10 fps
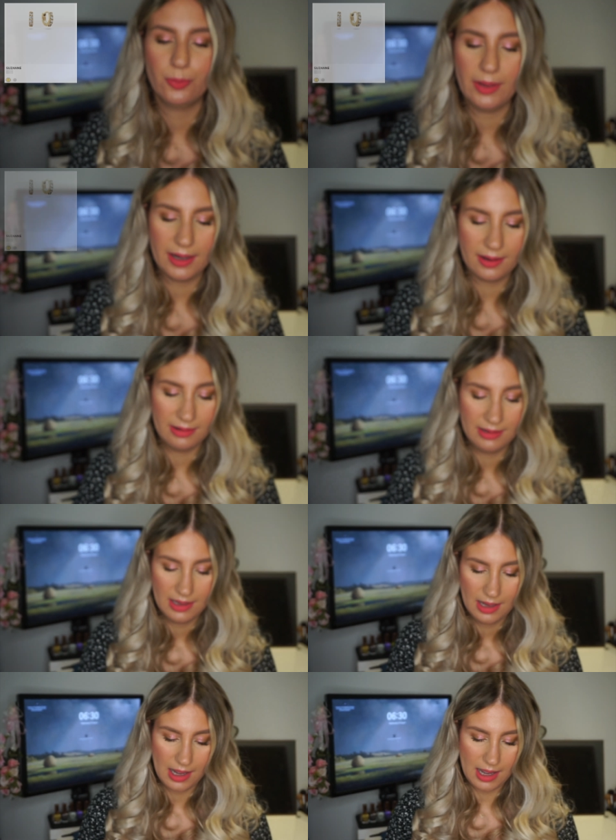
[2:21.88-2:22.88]
wear.
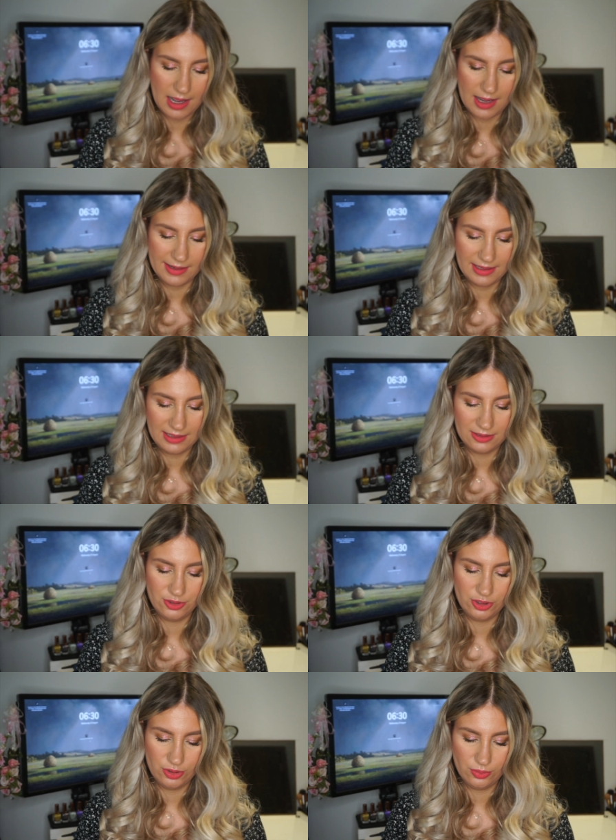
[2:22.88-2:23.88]
I
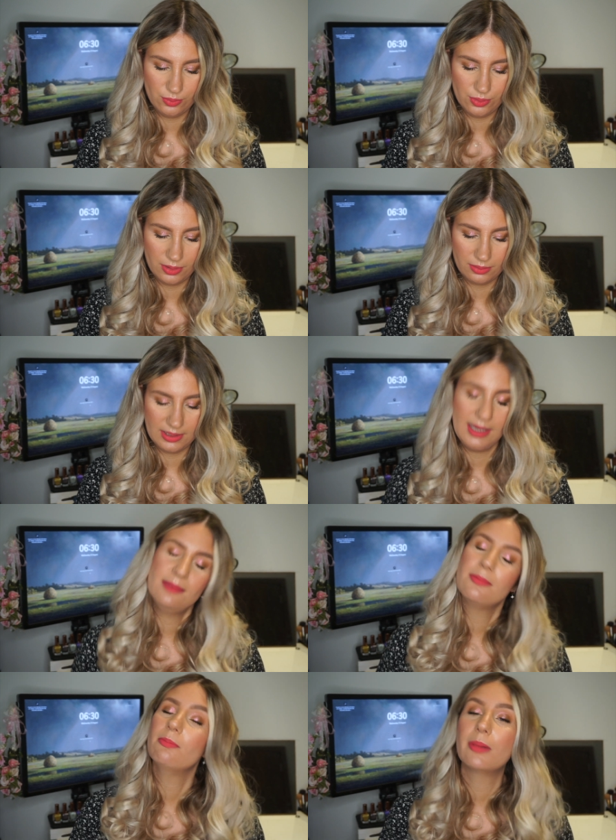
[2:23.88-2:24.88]
do take
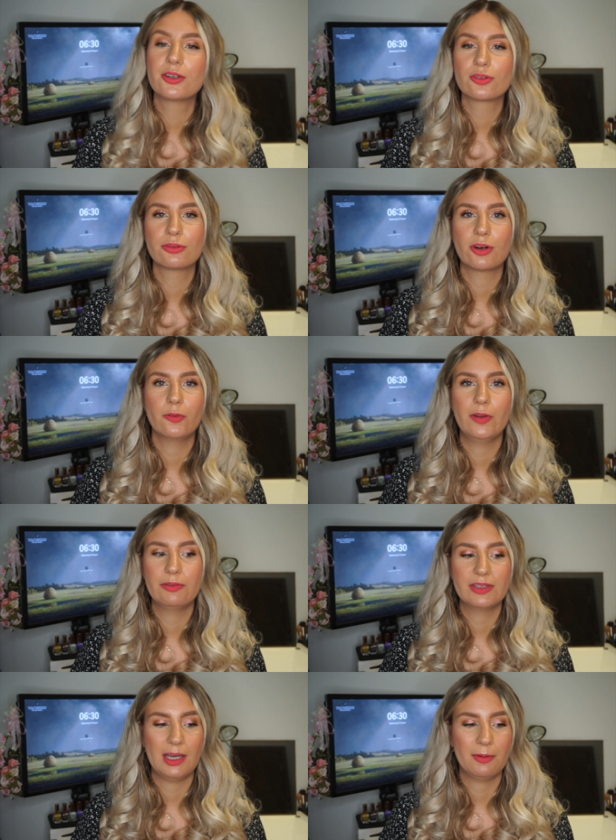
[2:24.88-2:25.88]
my jewelry off
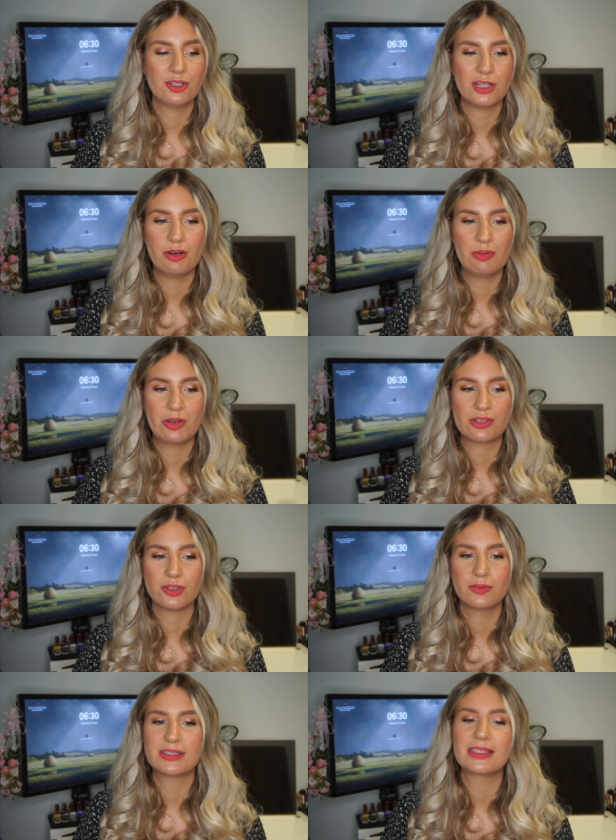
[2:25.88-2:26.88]
every time I shower because
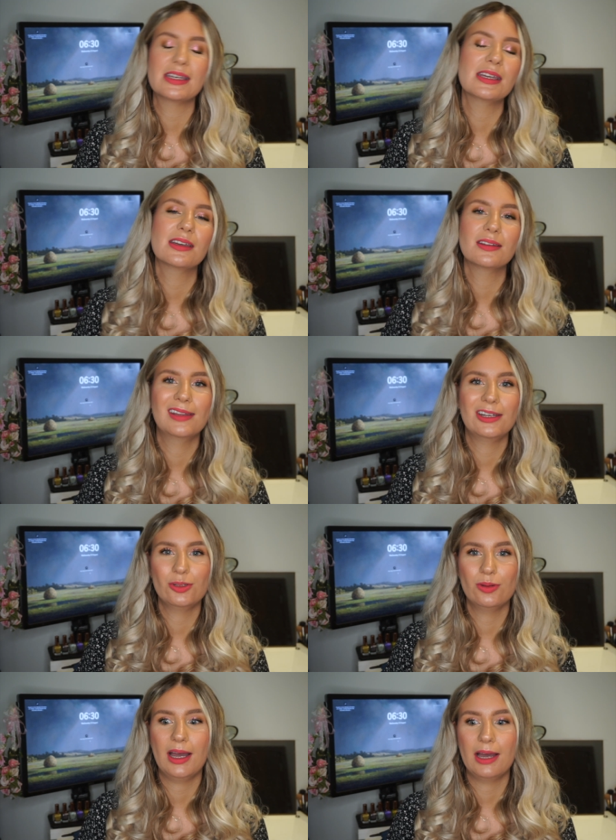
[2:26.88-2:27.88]
obviously they
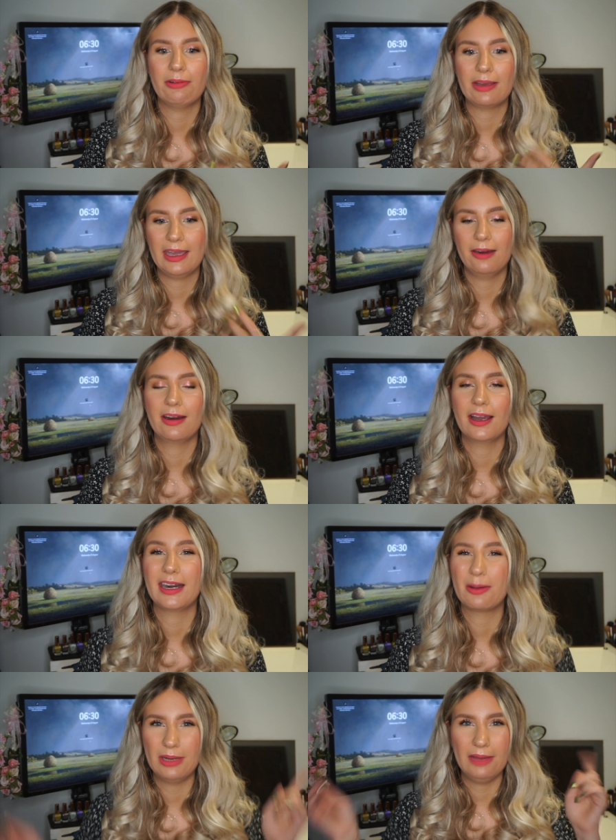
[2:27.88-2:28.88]
do have a care guide.
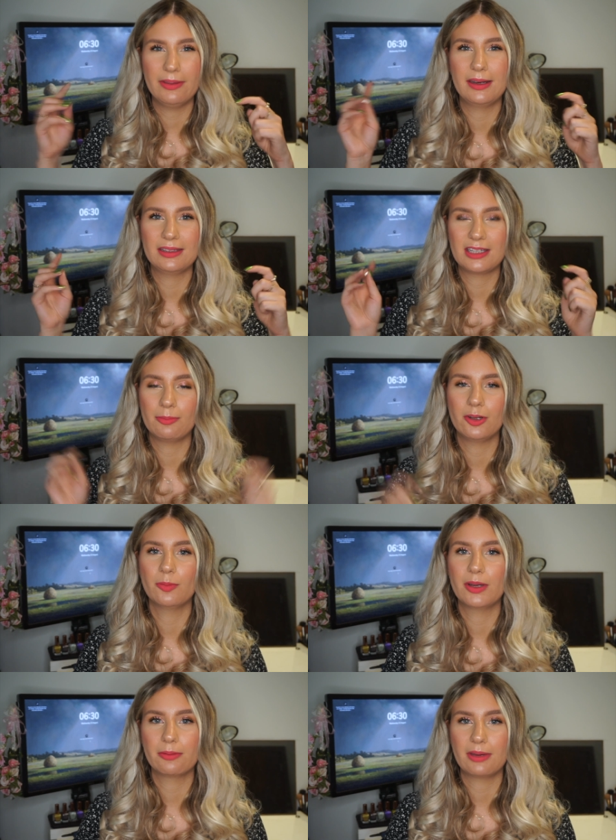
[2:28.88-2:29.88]
I will have that link down below,
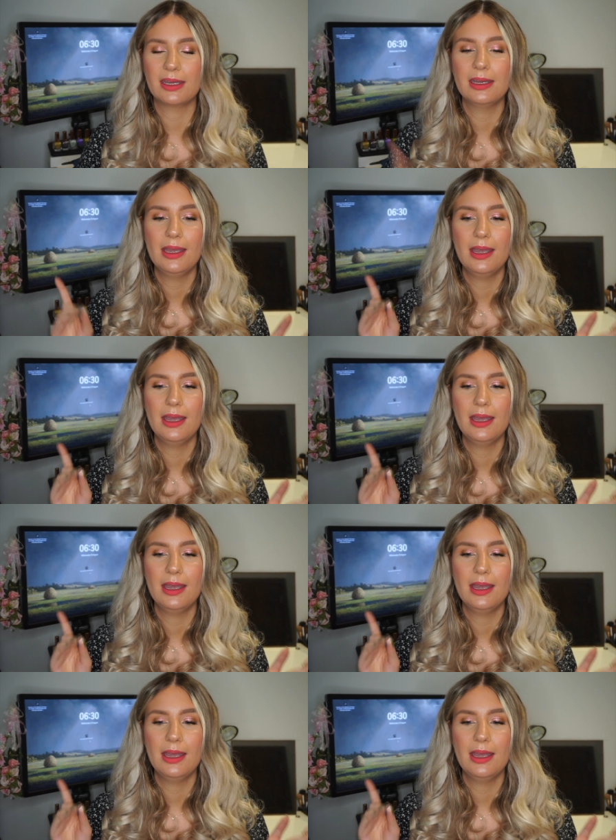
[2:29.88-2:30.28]
by the way,